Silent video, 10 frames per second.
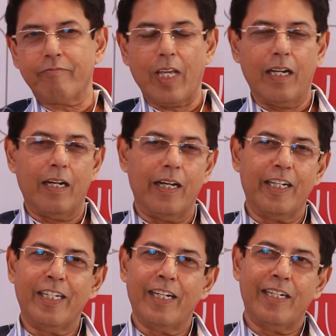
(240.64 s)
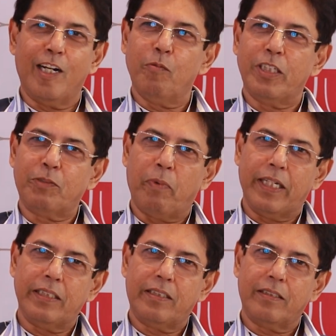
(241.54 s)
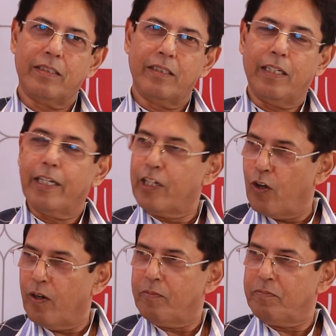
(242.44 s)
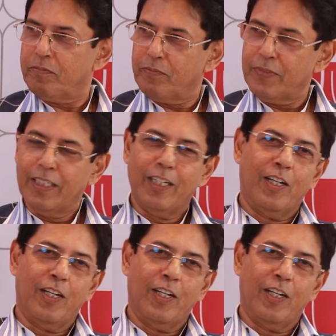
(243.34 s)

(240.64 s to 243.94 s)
uh, an Indian herbal spice uh, liqueur. Okay.